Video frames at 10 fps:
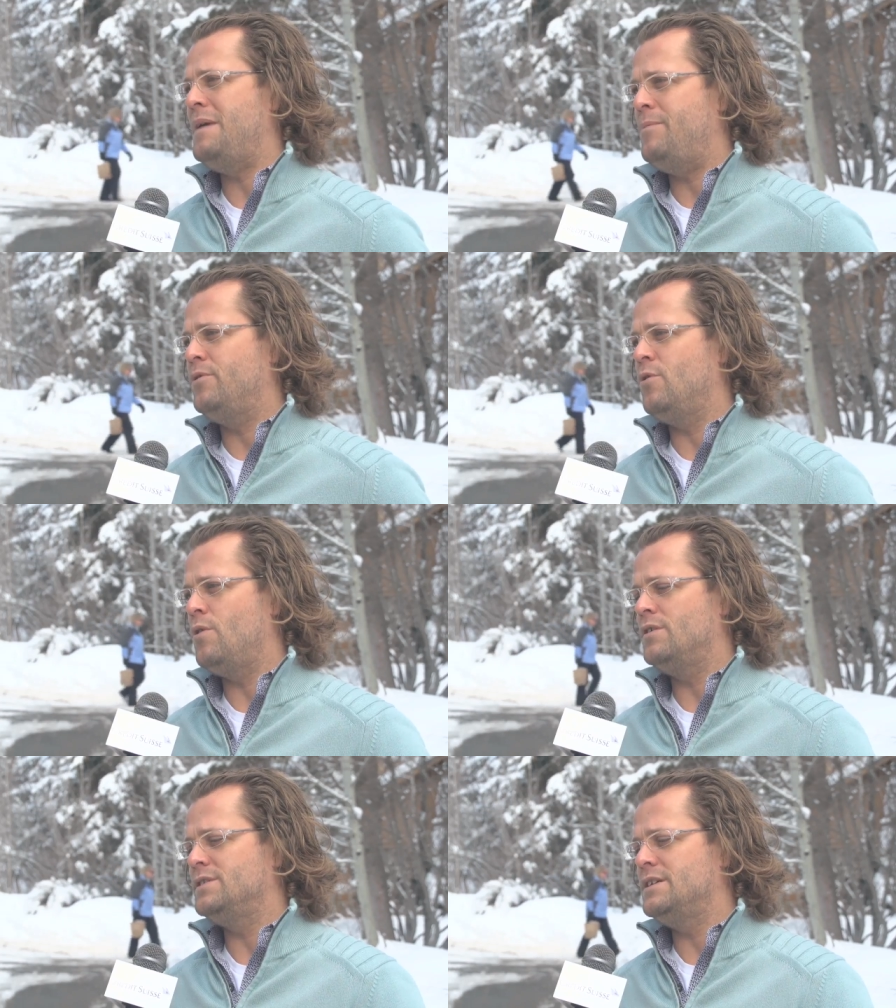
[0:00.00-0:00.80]
people in your
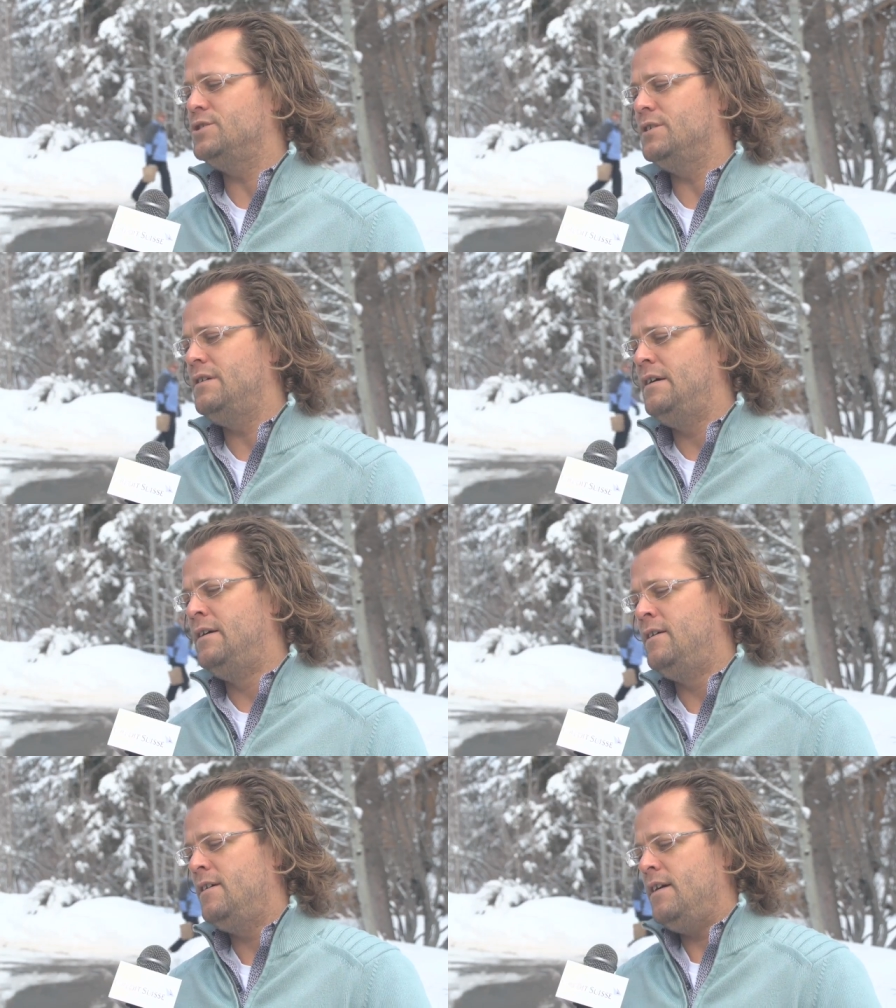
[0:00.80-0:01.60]
organization.
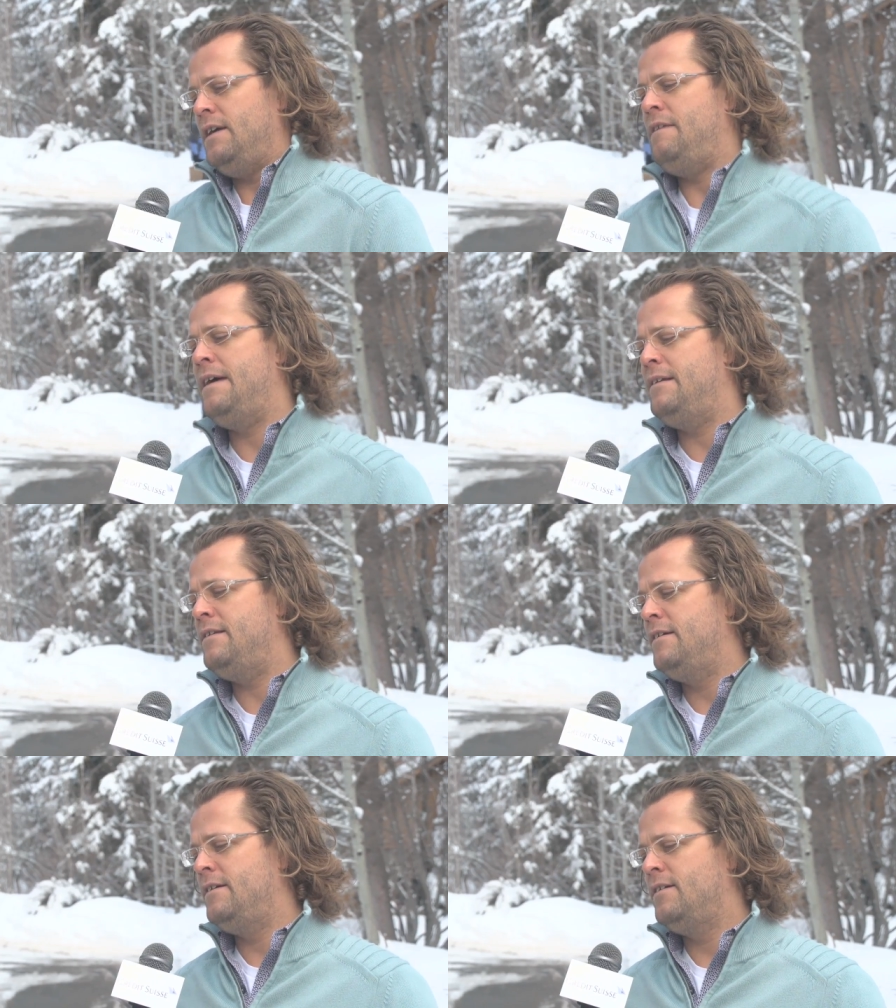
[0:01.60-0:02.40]
And
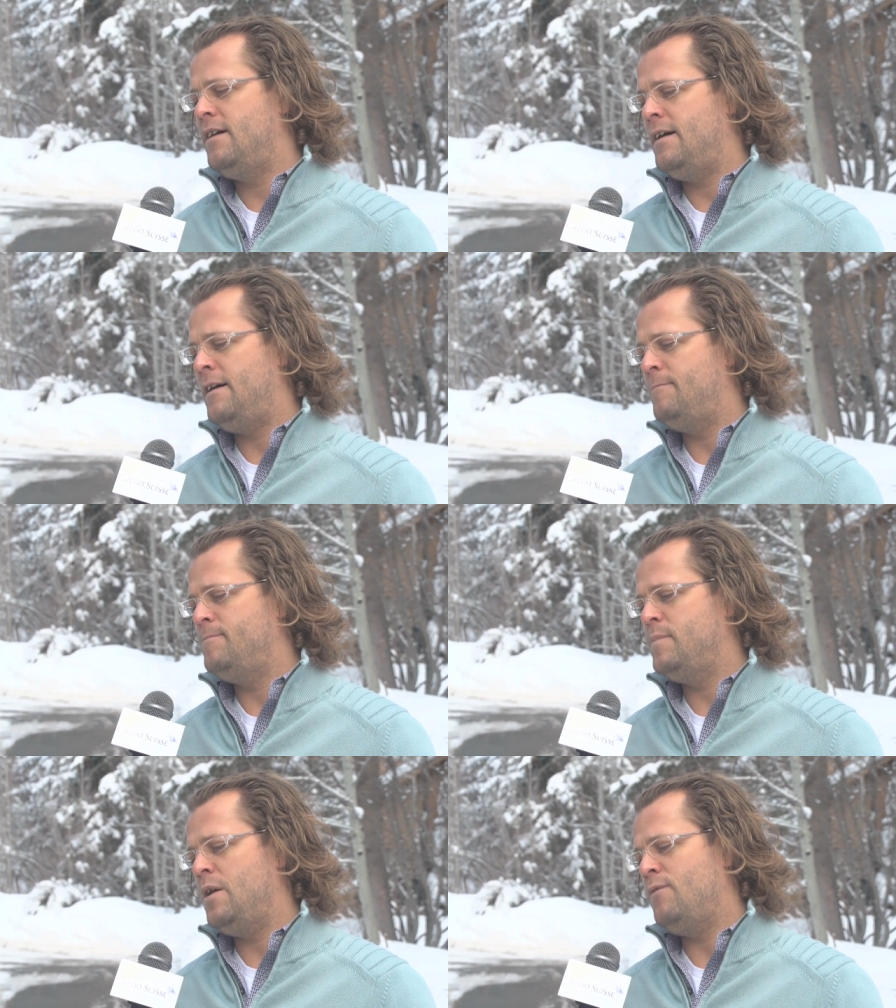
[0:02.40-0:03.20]
then,
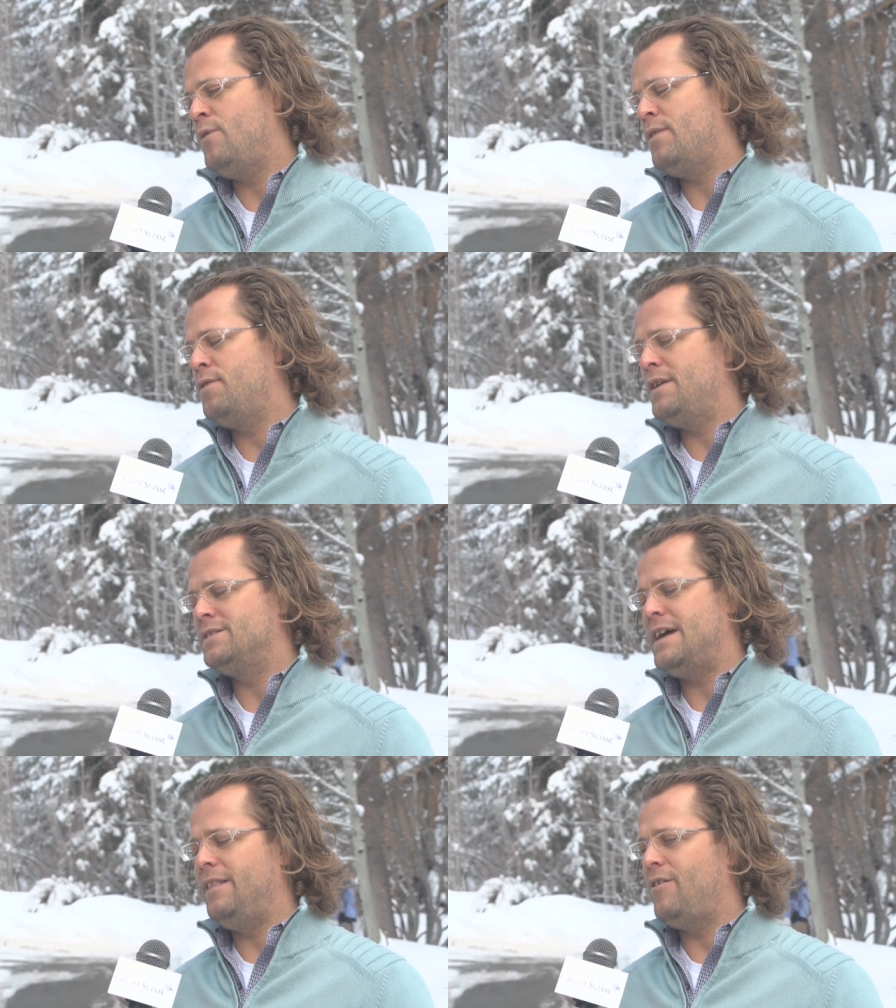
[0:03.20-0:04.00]
one of the
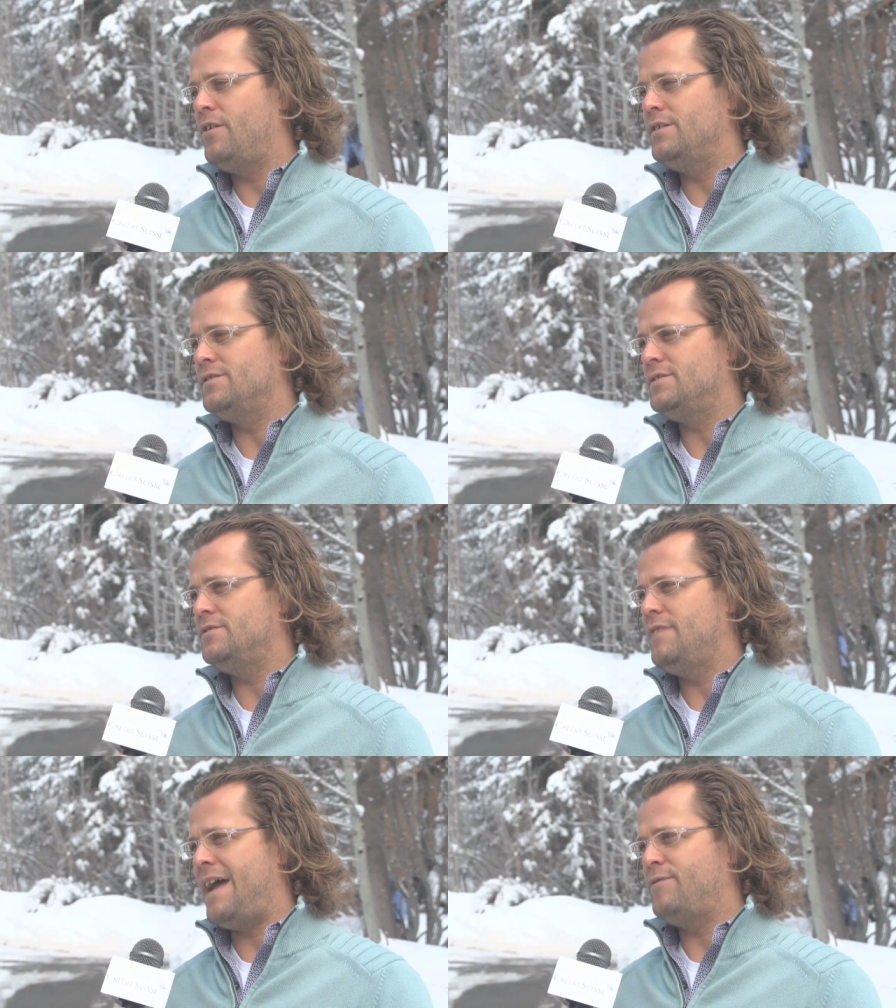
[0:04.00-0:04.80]
things that I learned
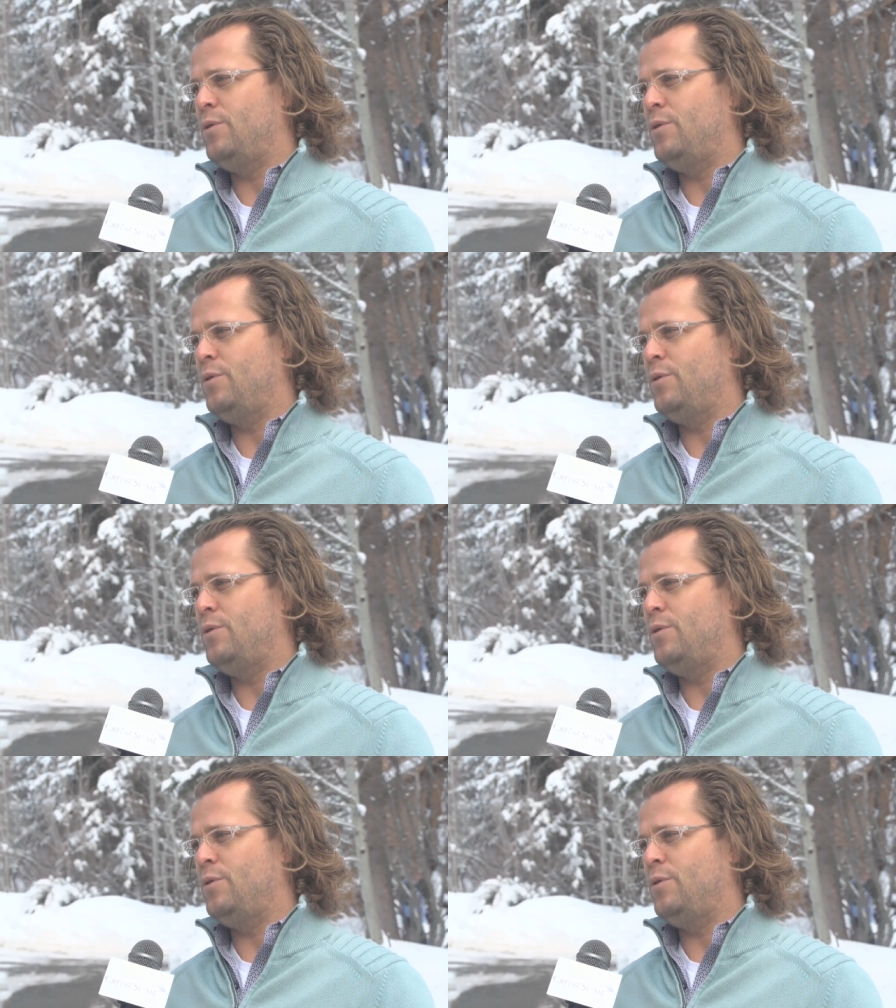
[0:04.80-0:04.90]
is have a